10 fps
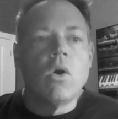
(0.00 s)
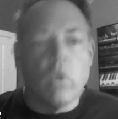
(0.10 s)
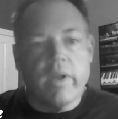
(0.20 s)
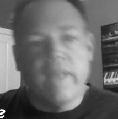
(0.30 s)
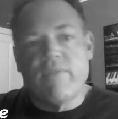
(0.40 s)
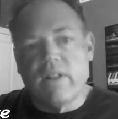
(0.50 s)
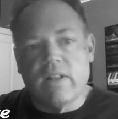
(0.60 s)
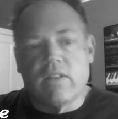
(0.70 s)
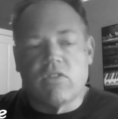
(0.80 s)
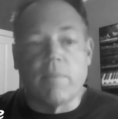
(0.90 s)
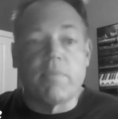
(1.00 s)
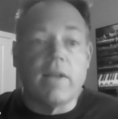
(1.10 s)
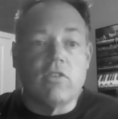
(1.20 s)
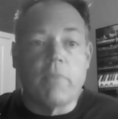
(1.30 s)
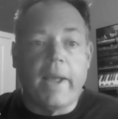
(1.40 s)
or even
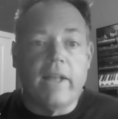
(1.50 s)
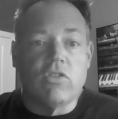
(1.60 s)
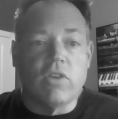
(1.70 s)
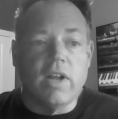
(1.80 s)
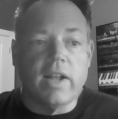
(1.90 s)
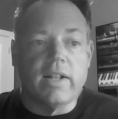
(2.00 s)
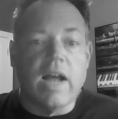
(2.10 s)
sometimes bands are like